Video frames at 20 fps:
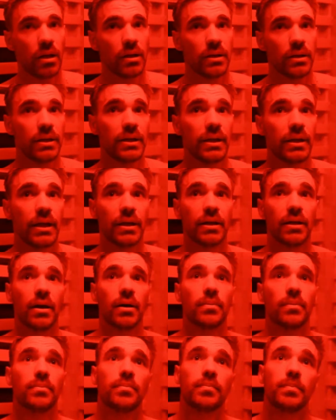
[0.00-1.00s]
He ended
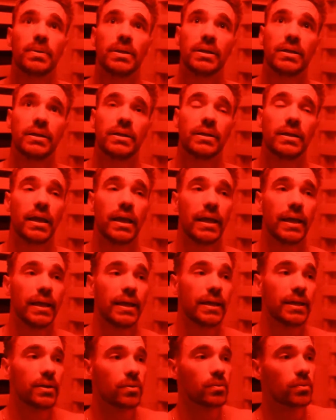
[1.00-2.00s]
up being
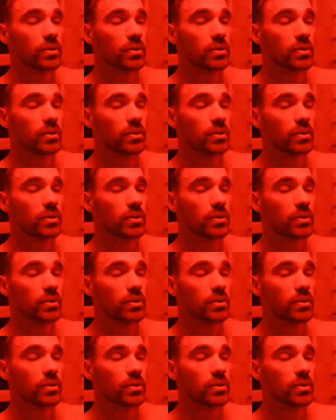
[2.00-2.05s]
a